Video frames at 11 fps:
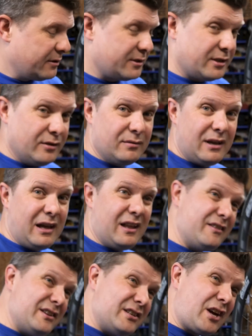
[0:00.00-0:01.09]
So
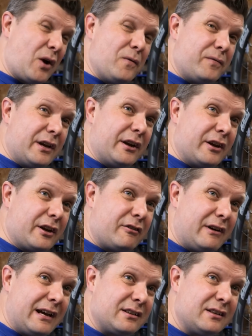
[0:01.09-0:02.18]
this is hopefully going to
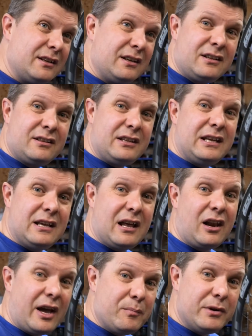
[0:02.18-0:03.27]
correct the
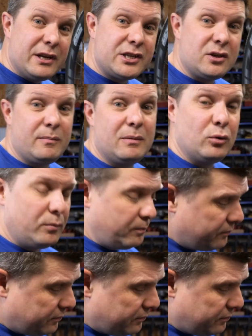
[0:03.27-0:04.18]
alignment issue a bit more.